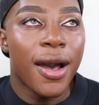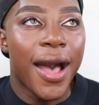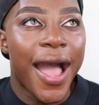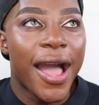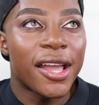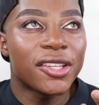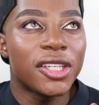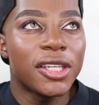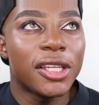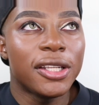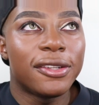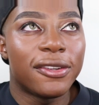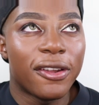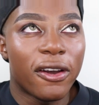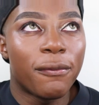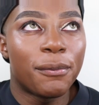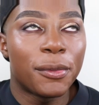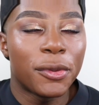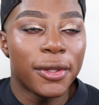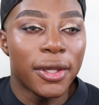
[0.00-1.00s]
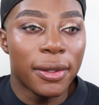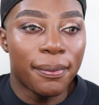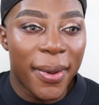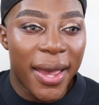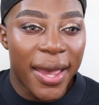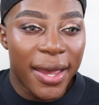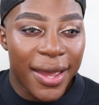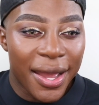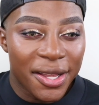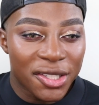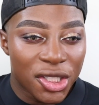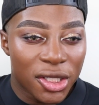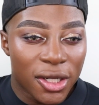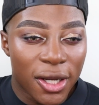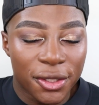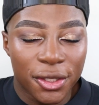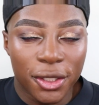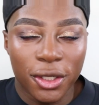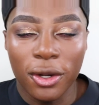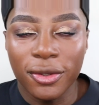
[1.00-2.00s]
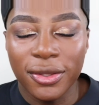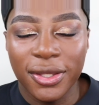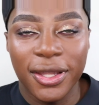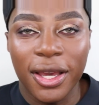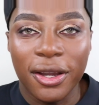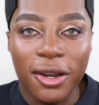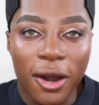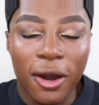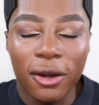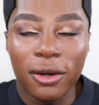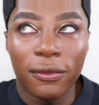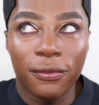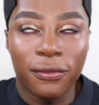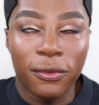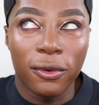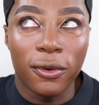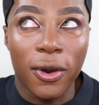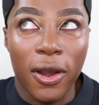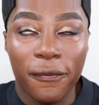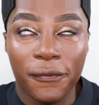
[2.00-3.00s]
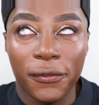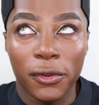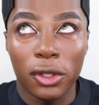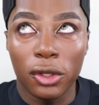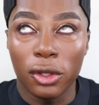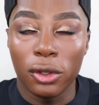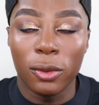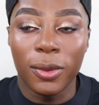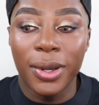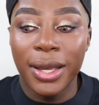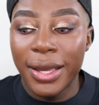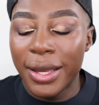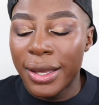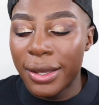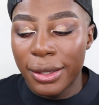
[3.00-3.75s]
I actually love Beauty Bay. I actually got to go to their carnival a few